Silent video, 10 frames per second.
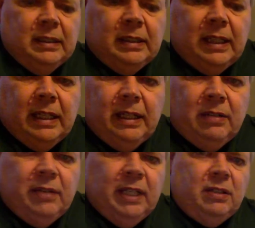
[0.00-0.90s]
I
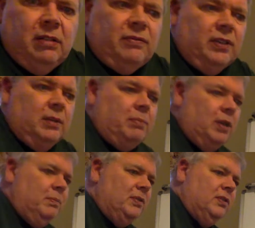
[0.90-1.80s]
don't need to for the
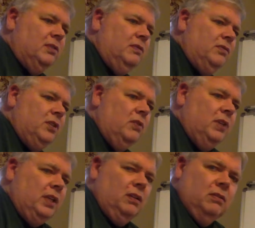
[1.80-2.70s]
purposes of
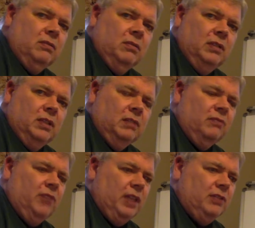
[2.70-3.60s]
showing you
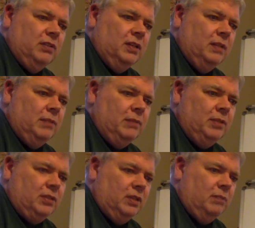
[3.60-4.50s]
inflation. I'm
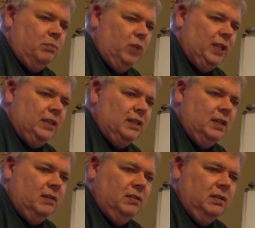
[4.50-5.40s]
just going to break it
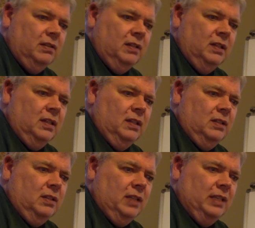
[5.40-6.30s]
down
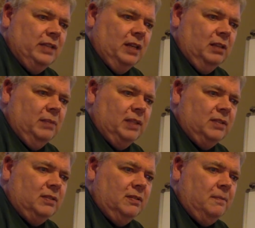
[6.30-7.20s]
to these
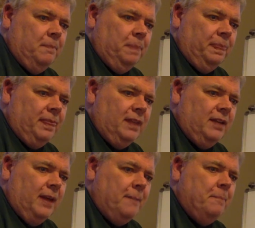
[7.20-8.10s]
elements. Okay.